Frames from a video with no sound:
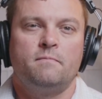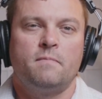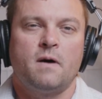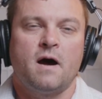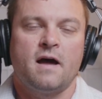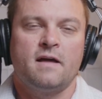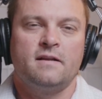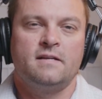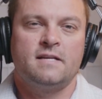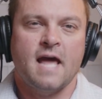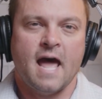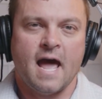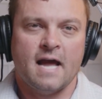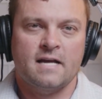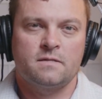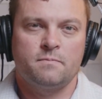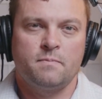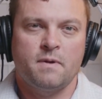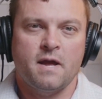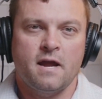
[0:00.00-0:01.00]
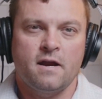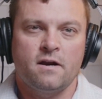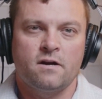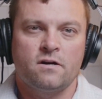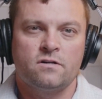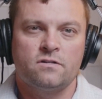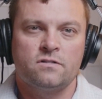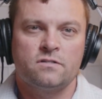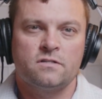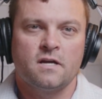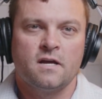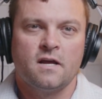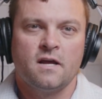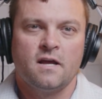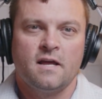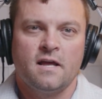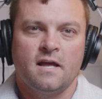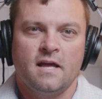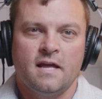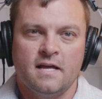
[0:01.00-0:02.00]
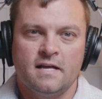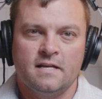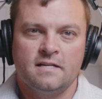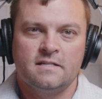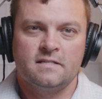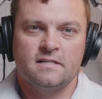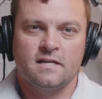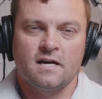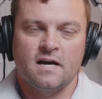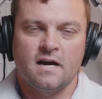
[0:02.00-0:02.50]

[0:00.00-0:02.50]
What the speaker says: by taxpayers, is